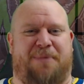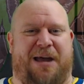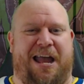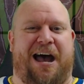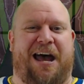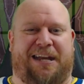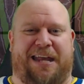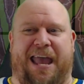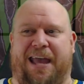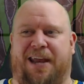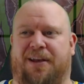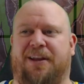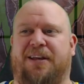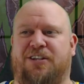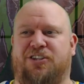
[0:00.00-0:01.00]
to my auntie
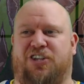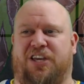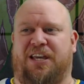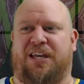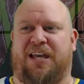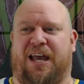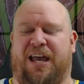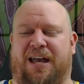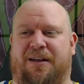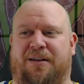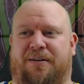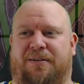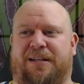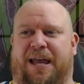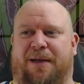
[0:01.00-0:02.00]
Anne, she
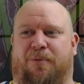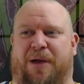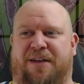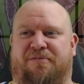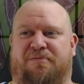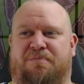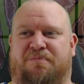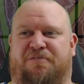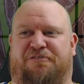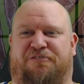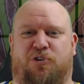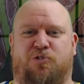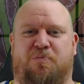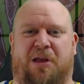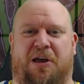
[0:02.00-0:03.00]
went
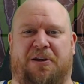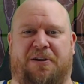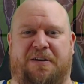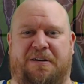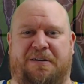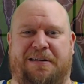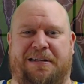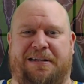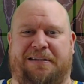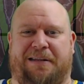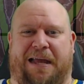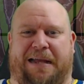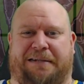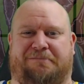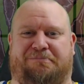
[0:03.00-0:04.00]
full blown
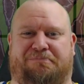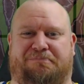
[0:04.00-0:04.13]
like